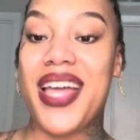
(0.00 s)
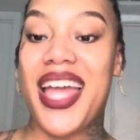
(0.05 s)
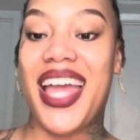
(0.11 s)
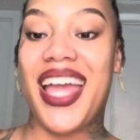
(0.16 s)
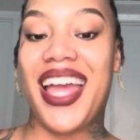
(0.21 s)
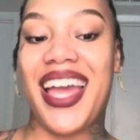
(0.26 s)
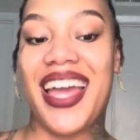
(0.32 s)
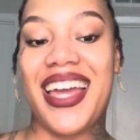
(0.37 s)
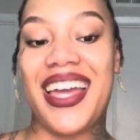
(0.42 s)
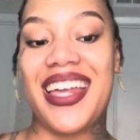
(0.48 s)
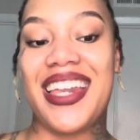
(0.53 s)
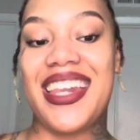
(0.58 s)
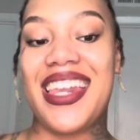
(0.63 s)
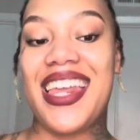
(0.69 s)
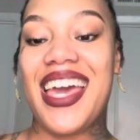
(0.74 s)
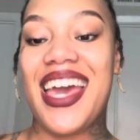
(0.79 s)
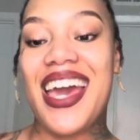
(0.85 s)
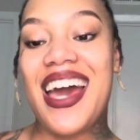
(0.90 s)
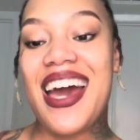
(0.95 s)
and
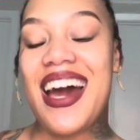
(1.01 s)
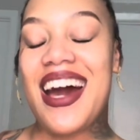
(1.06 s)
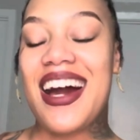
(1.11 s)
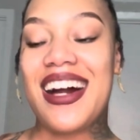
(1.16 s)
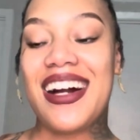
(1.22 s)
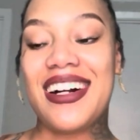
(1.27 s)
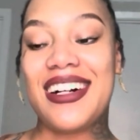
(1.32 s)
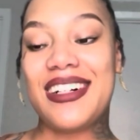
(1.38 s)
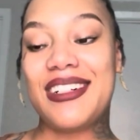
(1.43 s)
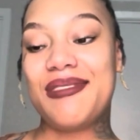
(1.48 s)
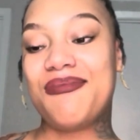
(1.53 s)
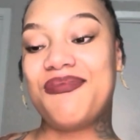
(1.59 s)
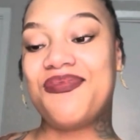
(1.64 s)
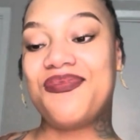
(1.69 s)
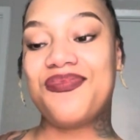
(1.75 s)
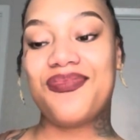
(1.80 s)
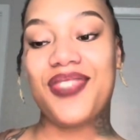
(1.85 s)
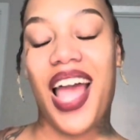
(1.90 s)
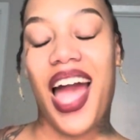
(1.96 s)

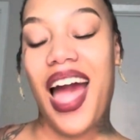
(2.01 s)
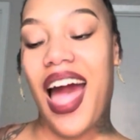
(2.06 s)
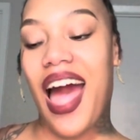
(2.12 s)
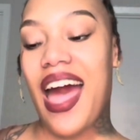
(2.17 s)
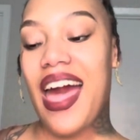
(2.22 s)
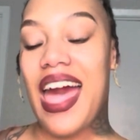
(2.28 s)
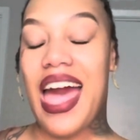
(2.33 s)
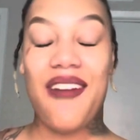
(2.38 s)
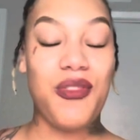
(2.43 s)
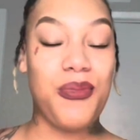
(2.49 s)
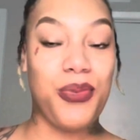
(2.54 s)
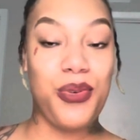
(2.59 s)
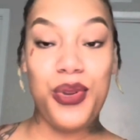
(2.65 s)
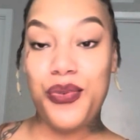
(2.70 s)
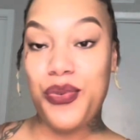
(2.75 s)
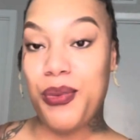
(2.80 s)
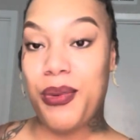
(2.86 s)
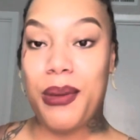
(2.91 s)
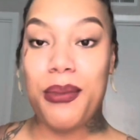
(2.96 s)
I have a
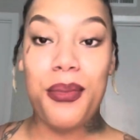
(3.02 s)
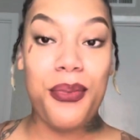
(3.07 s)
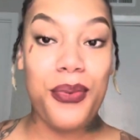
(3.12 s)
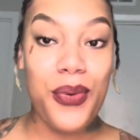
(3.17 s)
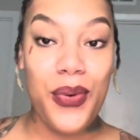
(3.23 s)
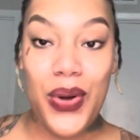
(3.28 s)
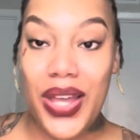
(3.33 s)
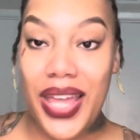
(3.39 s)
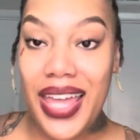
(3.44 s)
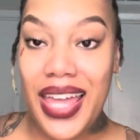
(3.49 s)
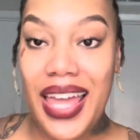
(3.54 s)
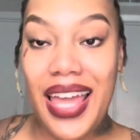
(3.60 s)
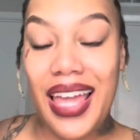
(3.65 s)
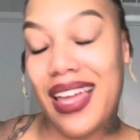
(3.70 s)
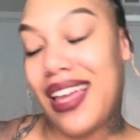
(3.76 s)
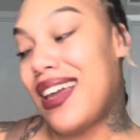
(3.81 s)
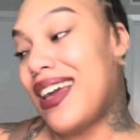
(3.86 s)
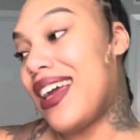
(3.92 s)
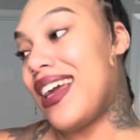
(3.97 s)
beautiful baby boy,
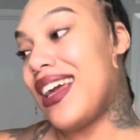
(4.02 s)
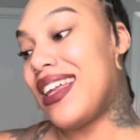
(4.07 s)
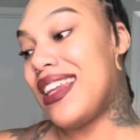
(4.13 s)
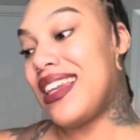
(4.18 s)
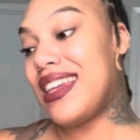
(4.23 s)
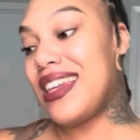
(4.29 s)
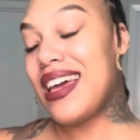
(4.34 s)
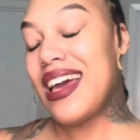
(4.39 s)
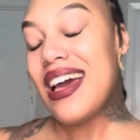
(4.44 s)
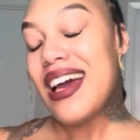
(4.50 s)
and